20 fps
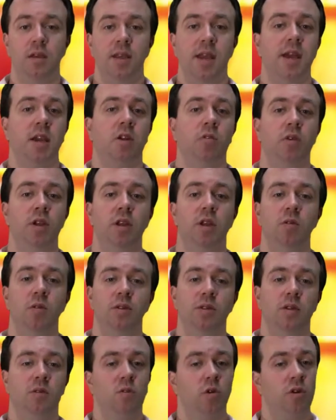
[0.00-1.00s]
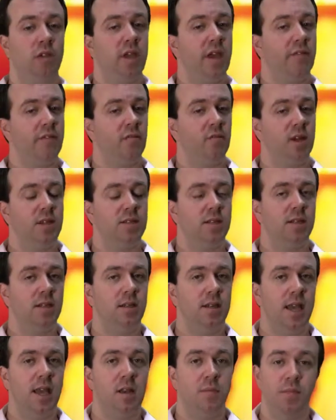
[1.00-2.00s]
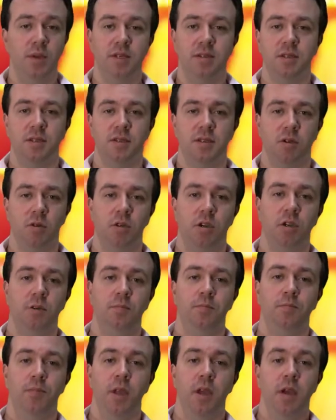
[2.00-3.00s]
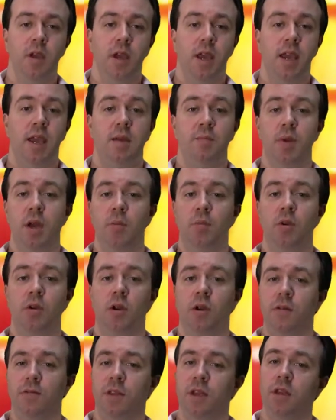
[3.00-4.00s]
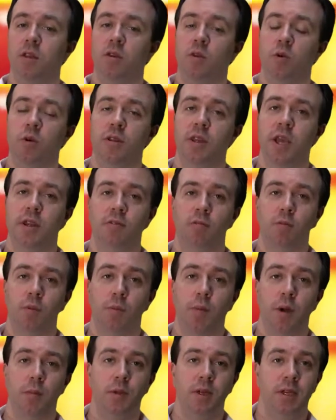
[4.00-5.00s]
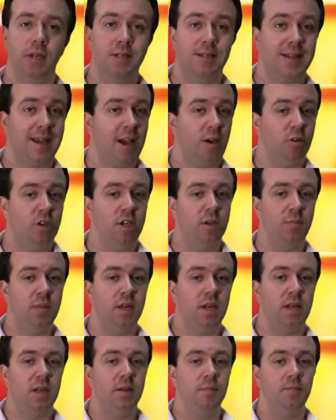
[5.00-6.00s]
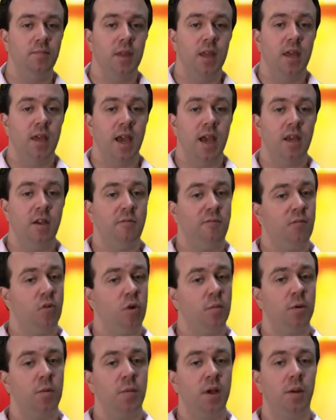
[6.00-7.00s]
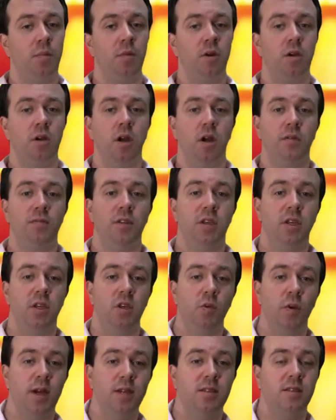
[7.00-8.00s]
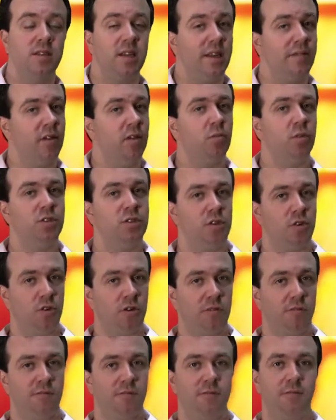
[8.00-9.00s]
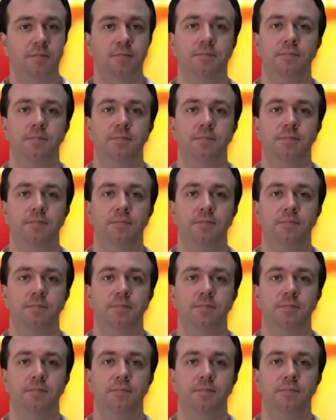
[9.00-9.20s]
Yaccarino is a North Haven resident and business owner, a member of the North Haven Republican Town Committee, and a former member of the U.S. Navy Reserve.